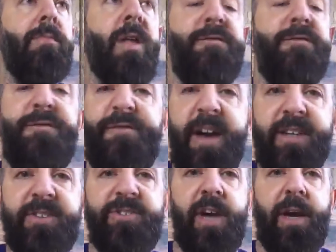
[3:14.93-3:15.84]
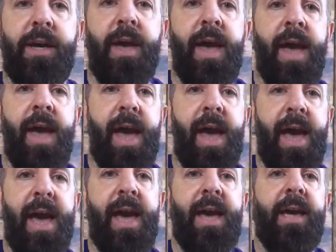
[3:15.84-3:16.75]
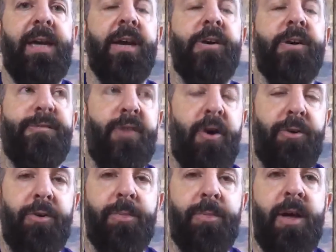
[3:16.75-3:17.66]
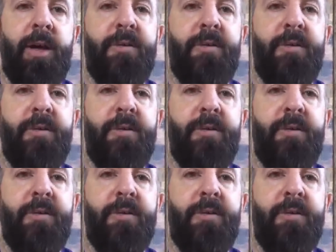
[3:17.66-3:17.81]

fixing a funnel.